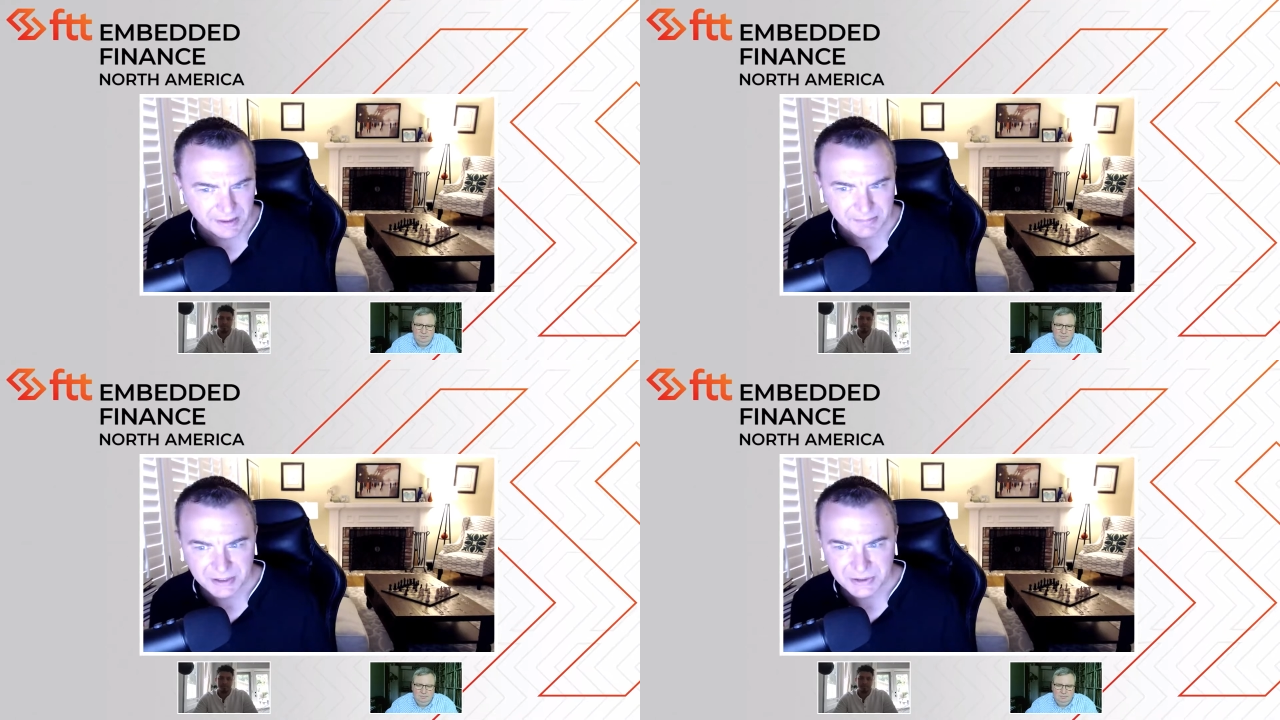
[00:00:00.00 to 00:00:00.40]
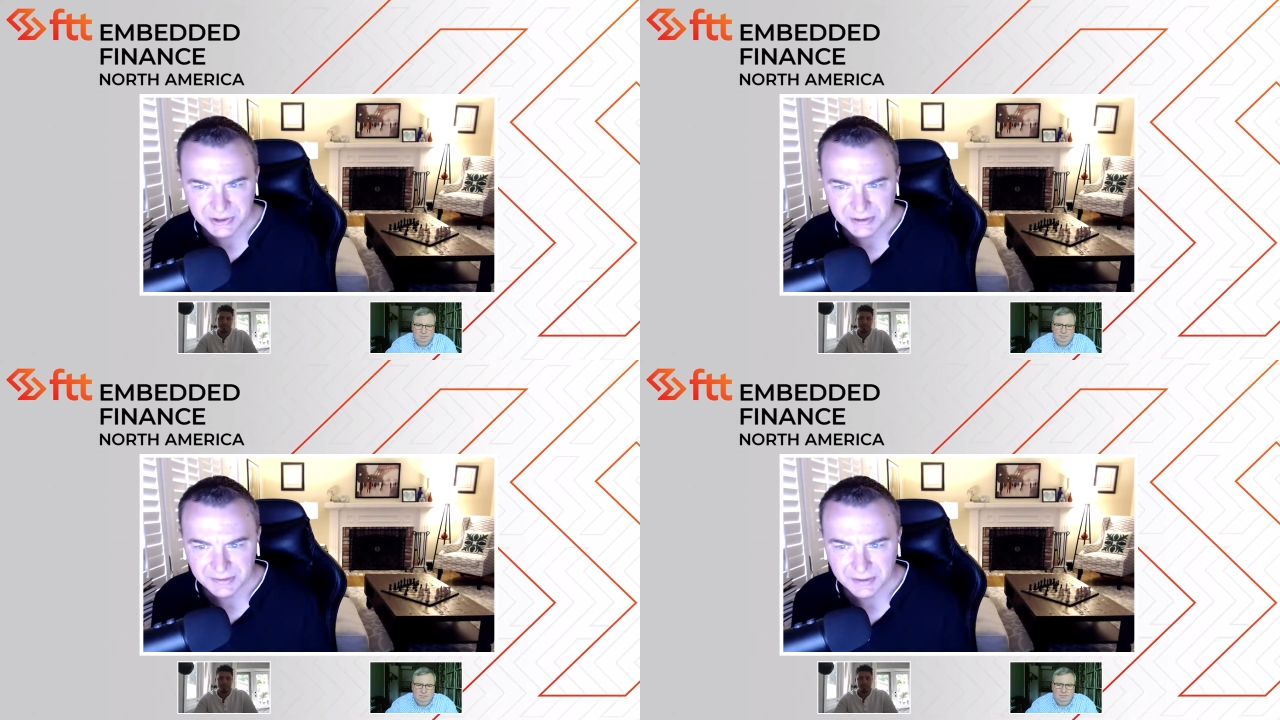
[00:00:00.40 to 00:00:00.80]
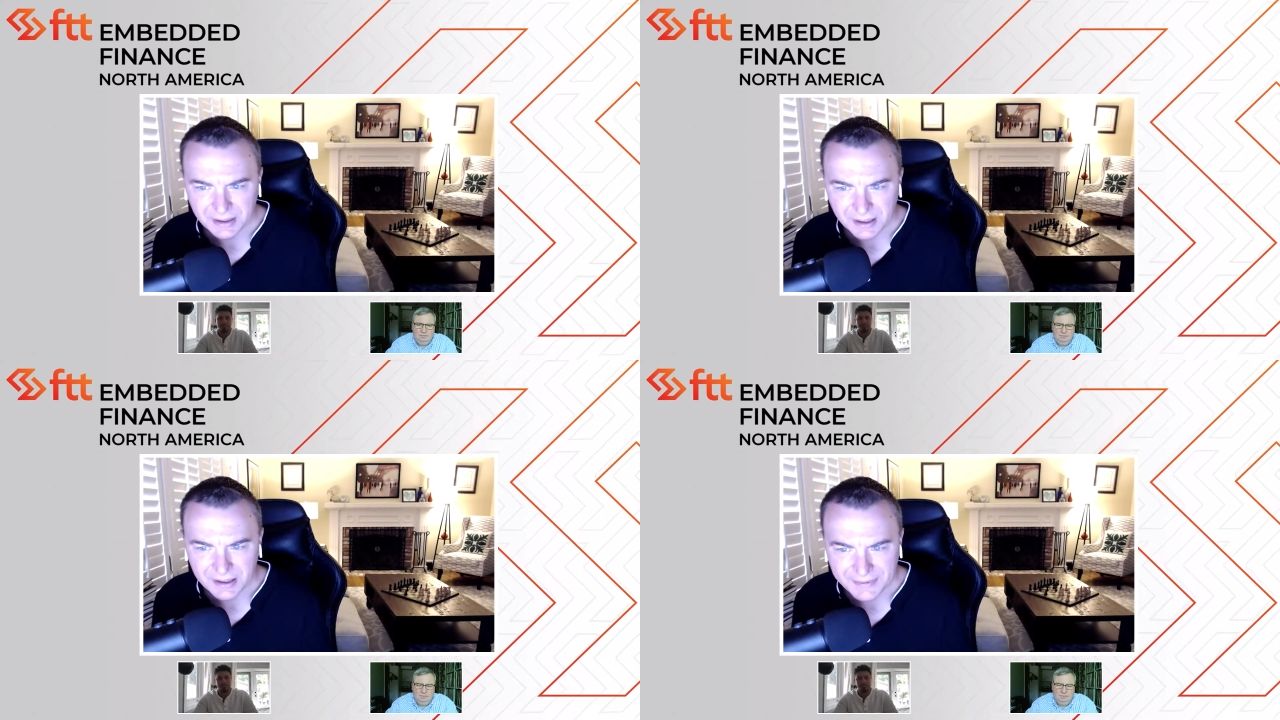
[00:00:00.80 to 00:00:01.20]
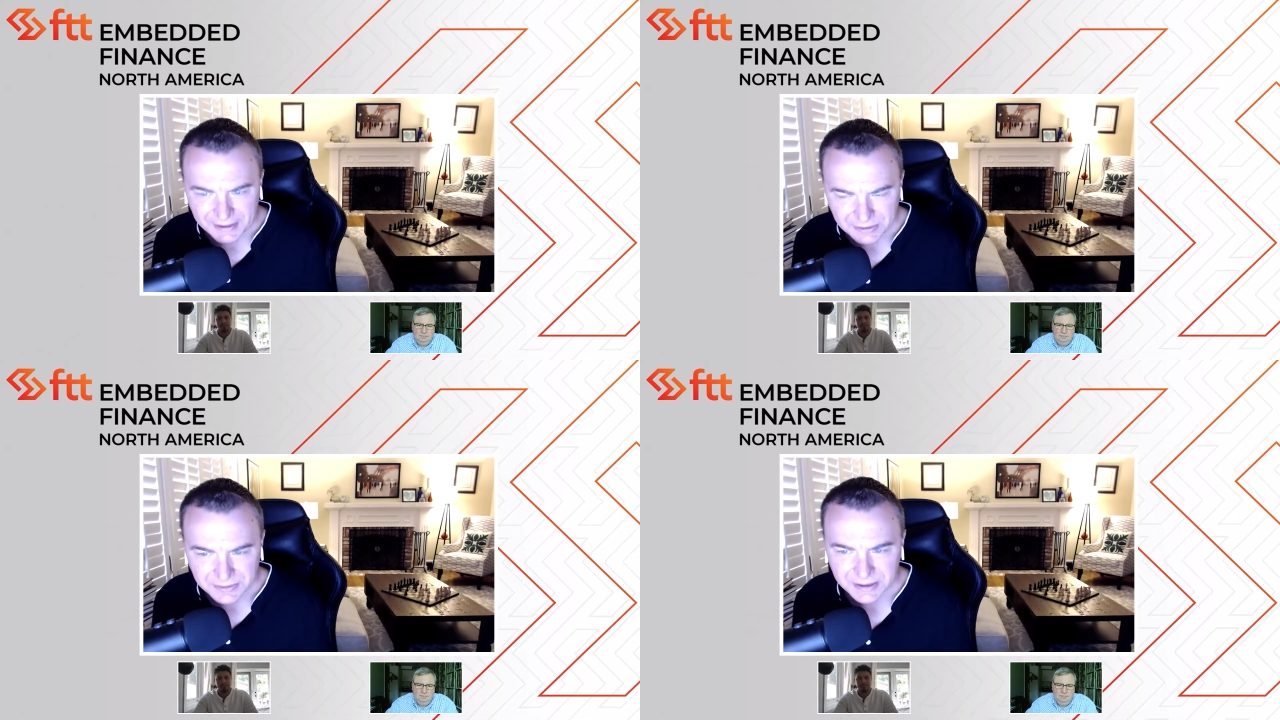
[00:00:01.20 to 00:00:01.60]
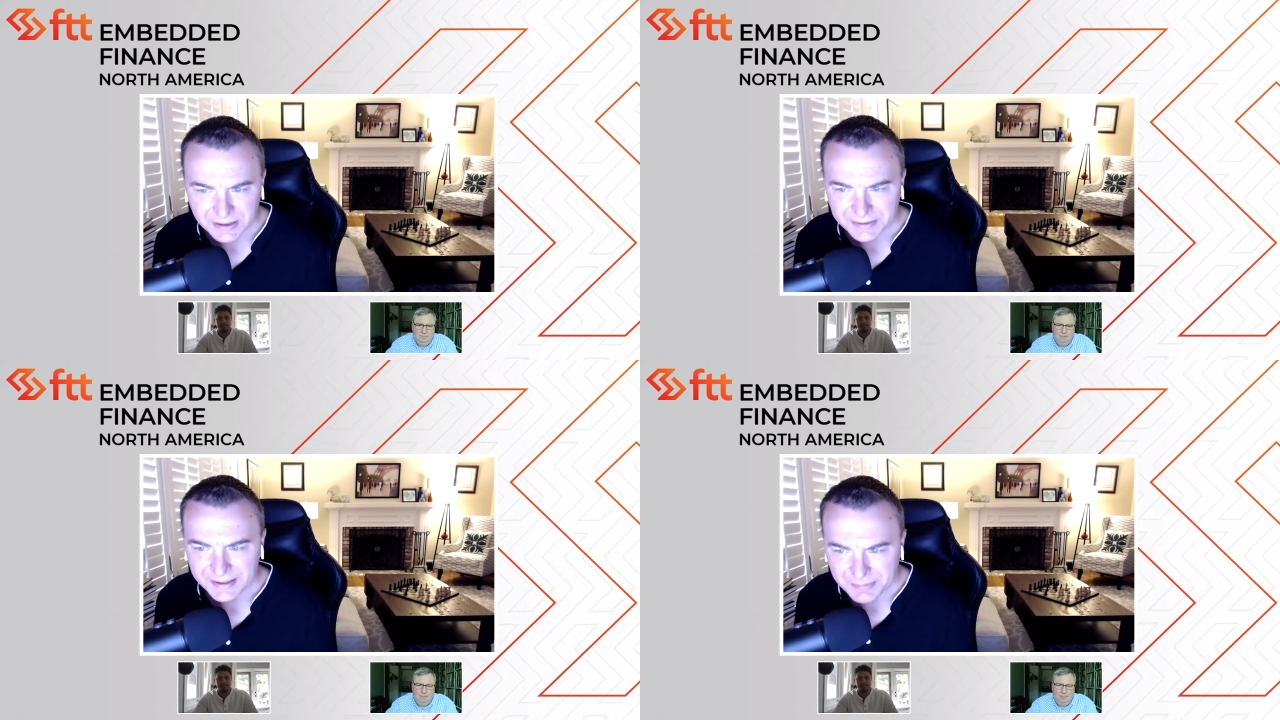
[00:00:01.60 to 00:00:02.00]
I mentioned that you did
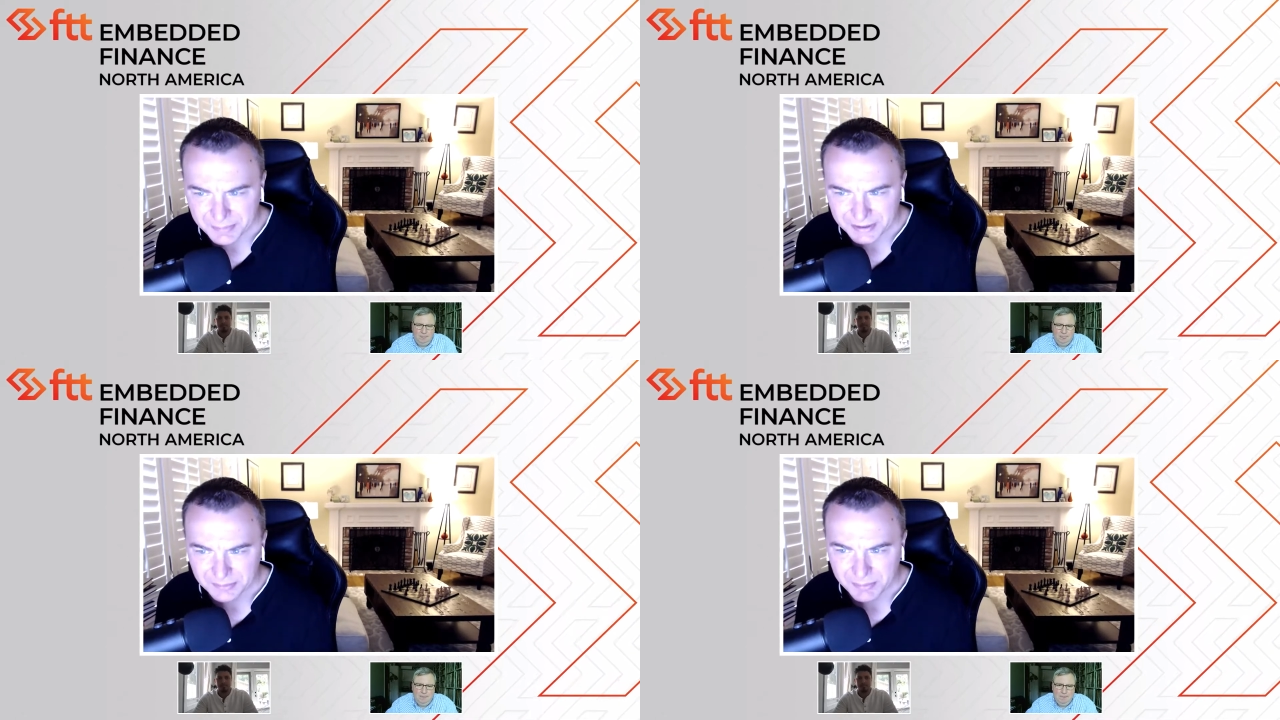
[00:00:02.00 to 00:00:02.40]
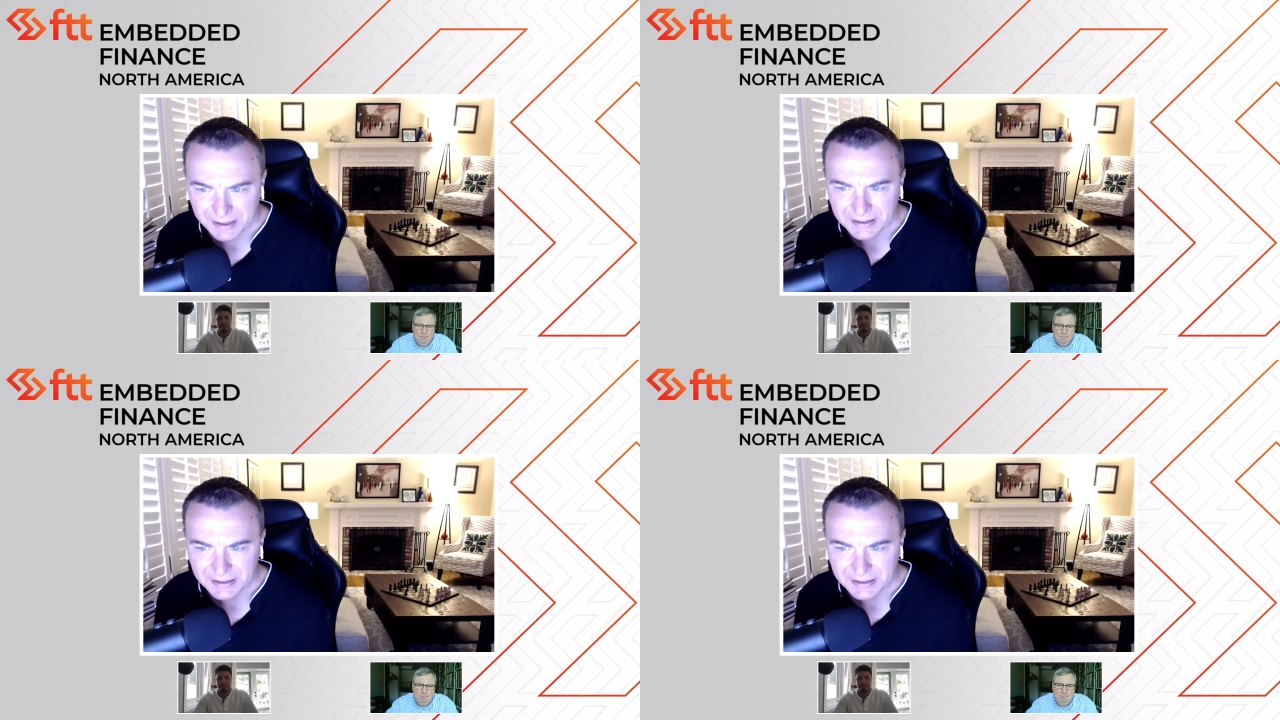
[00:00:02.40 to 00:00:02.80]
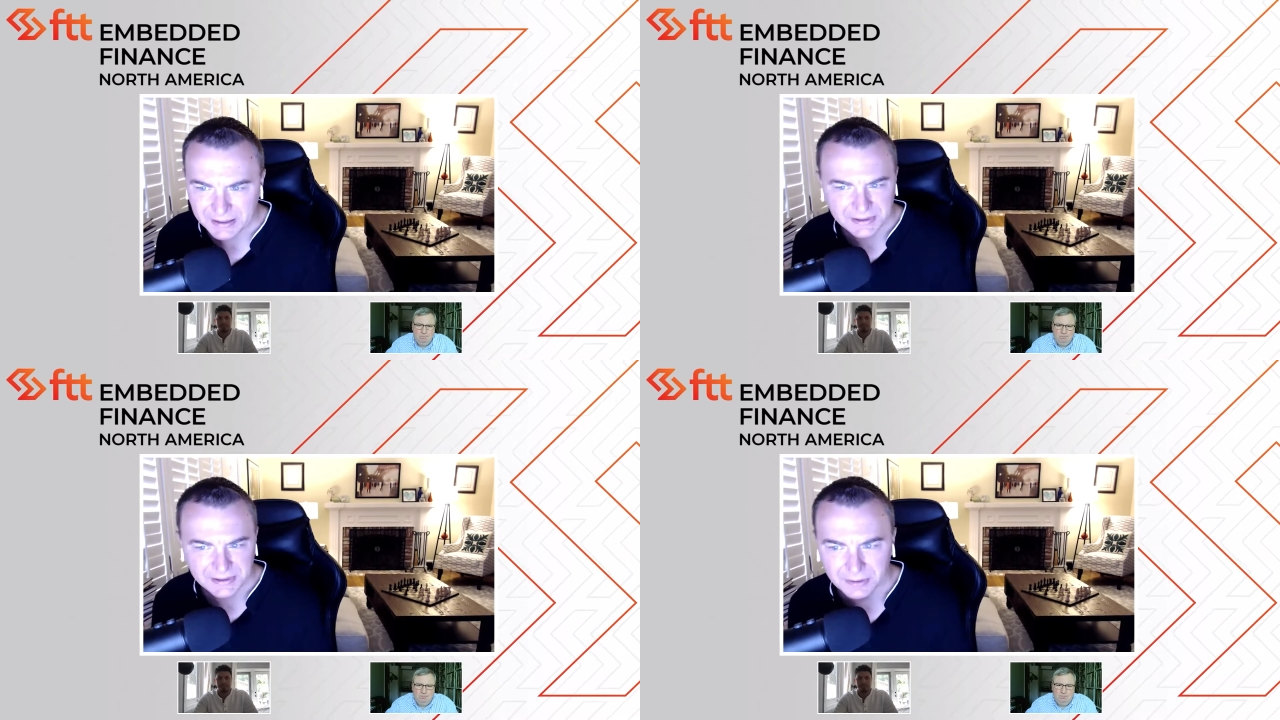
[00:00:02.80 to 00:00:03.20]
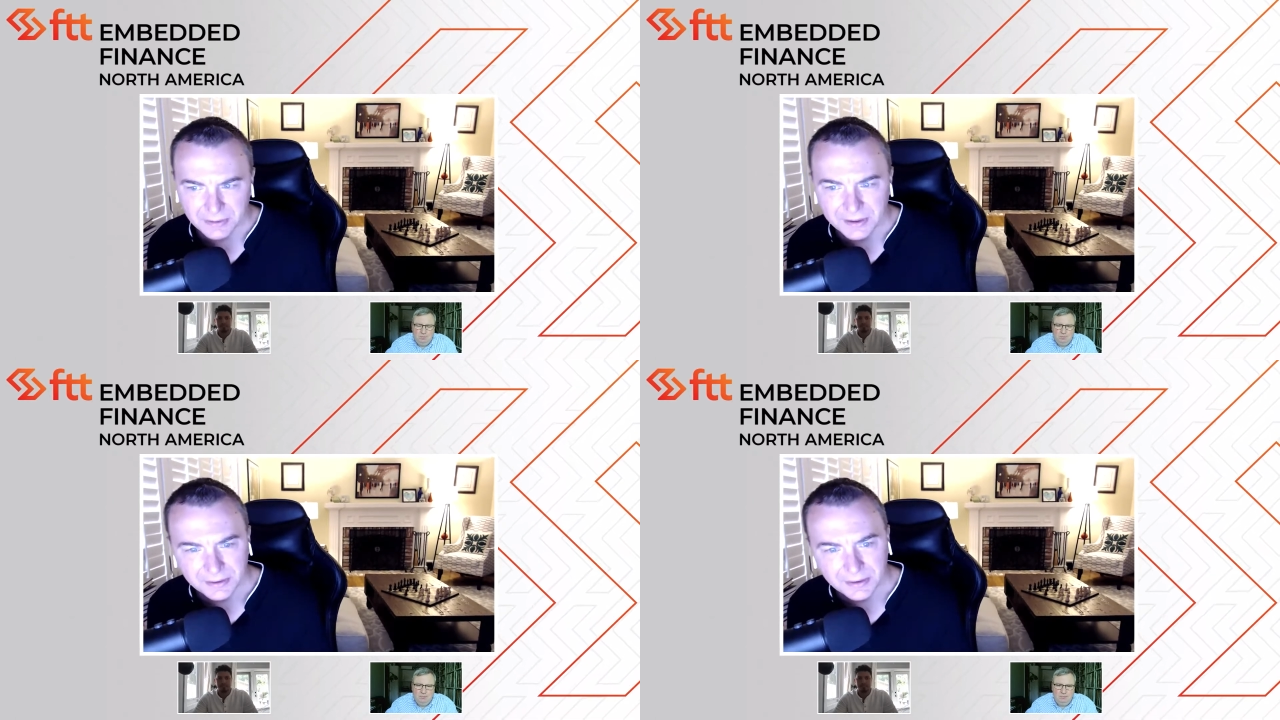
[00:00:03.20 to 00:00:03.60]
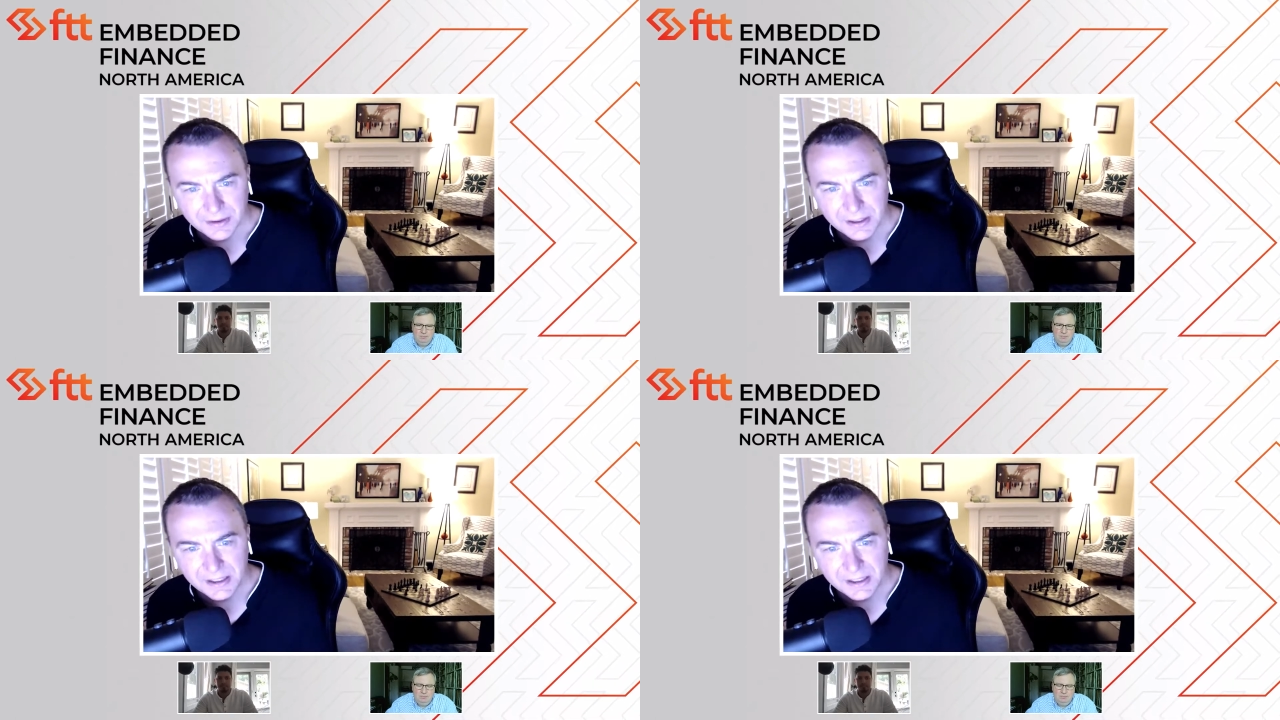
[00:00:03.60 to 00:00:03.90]
on embedded banking with Stephen Greer.